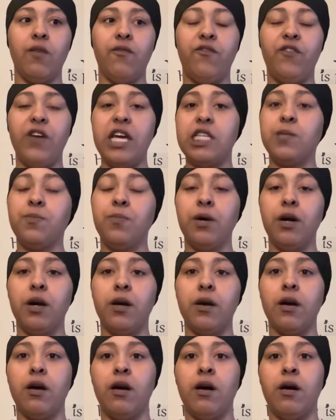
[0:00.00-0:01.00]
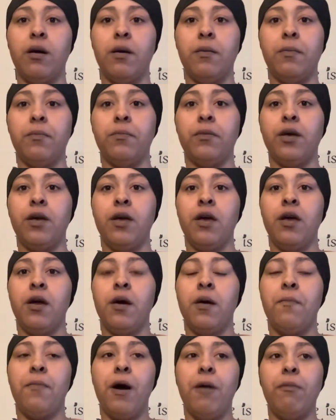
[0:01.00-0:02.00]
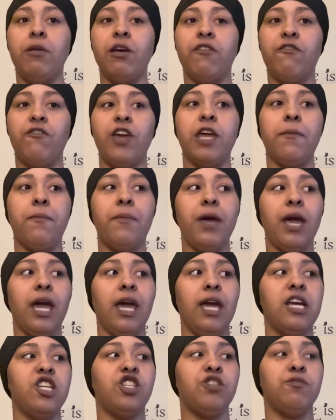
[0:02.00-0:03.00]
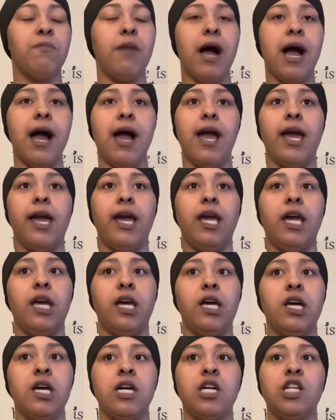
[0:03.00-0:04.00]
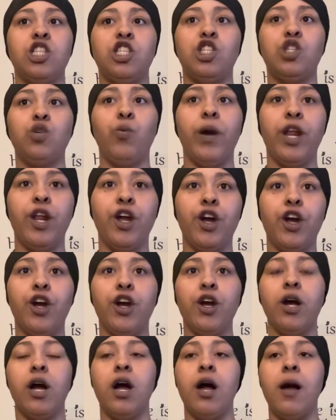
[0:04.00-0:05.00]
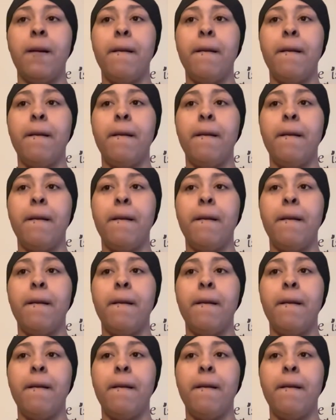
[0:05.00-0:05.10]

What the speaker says: Facebook, public figure page, my Twitter,